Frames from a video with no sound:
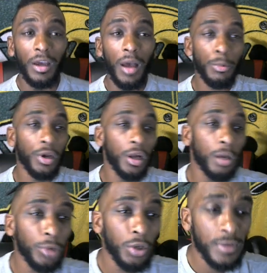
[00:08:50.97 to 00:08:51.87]
I'm going
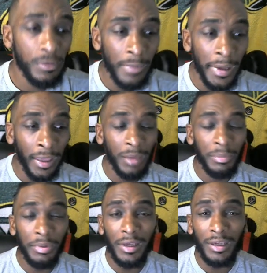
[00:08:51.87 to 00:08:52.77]
to upload some of my
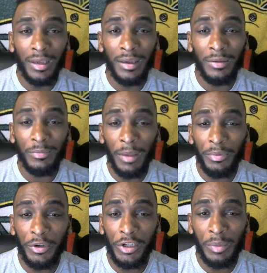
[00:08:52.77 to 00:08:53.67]
gameplay and
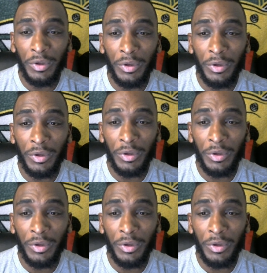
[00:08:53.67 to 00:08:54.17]
put it up here,